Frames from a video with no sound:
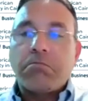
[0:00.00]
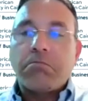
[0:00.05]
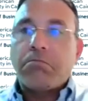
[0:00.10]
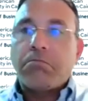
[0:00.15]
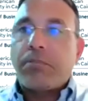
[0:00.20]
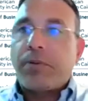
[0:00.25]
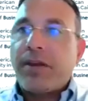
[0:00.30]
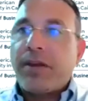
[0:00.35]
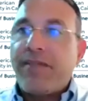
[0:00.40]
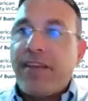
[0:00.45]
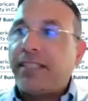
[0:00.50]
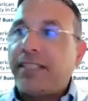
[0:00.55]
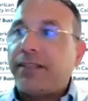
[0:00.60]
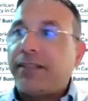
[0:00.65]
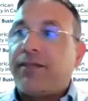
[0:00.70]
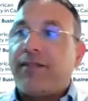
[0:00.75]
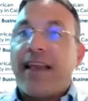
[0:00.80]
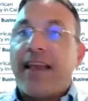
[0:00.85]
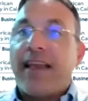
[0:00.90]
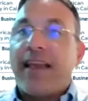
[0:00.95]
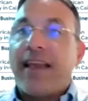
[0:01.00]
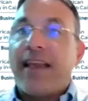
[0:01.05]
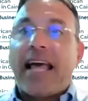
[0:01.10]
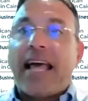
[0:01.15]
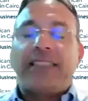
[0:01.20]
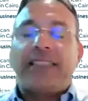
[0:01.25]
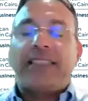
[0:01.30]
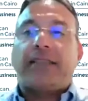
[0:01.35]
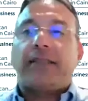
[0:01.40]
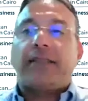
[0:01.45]
pervasive,
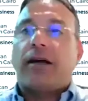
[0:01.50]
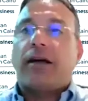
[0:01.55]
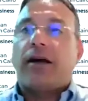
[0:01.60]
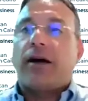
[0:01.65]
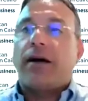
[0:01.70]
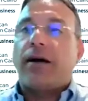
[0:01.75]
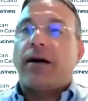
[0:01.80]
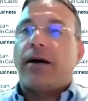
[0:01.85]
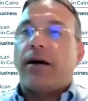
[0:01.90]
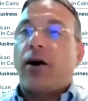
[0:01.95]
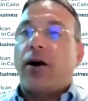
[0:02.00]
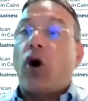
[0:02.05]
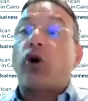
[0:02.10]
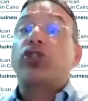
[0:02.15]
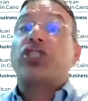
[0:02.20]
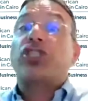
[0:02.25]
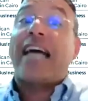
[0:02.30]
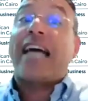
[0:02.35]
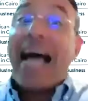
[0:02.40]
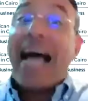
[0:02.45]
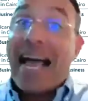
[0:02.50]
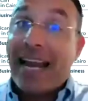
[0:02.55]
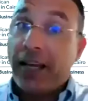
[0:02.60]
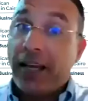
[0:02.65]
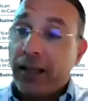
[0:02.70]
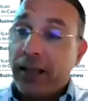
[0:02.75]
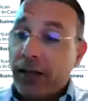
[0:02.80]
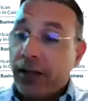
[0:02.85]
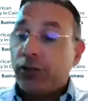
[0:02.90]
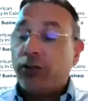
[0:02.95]
less hostile
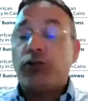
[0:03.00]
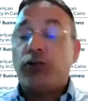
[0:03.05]
to